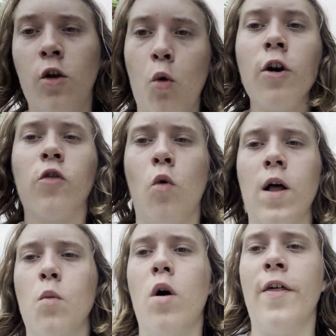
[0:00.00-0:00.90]
the worst
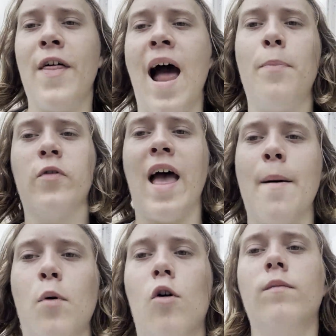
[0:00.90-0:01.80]
one with Apple's
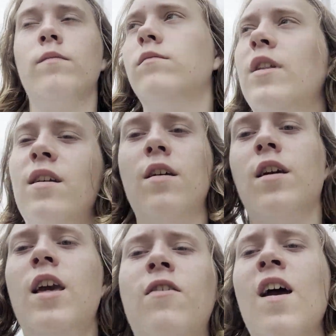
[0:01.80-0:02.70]
Apple.
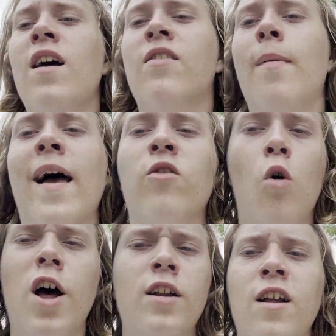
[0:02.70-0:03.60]
He said it's the best
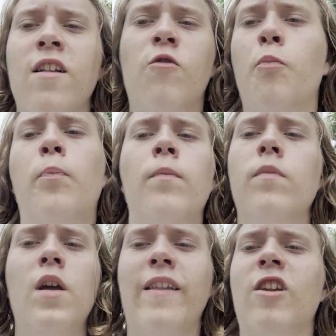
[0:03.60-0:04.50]
one.
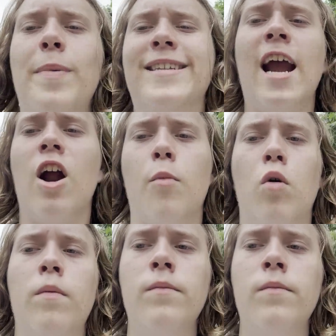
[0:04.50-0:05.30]
It's gonna be terrible.